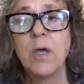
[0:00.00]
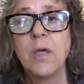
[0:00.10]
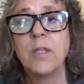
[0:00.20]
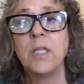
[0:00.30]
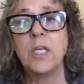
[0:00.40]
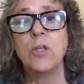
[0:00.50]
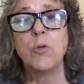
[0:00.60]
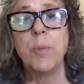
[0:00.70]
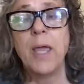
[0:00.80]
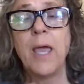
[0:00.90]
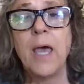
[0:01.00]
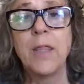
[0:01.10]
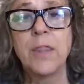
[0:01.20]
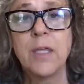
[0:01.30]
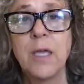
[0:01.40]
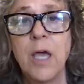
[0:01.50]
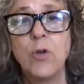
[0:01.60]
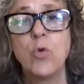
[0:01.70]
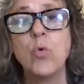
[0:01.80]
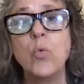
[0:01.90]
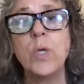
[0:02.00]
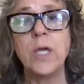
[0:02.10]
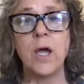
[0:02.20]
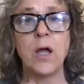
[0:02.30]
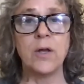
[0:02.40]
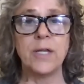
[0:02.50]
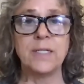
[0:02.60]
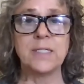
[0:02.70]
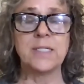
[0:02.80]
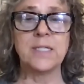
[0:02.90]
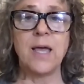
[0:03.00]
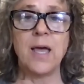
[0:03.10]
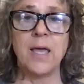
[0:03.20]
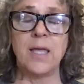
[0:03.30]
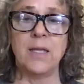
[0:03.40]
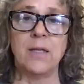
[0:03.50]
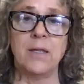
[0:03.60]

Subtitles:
on the inner path, on who we are inside,